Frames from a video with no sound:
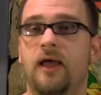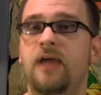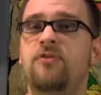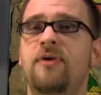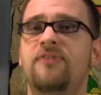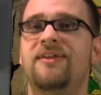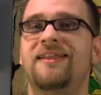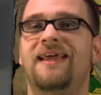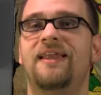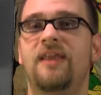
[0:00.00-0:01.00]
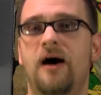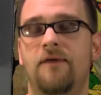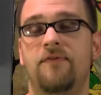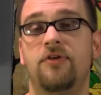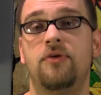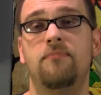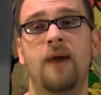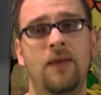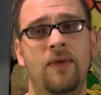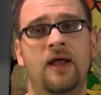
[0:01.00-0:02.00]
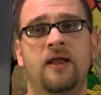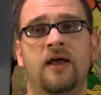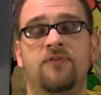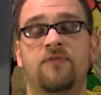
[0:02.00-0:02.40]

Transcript: Interestingly enough, you might recognize her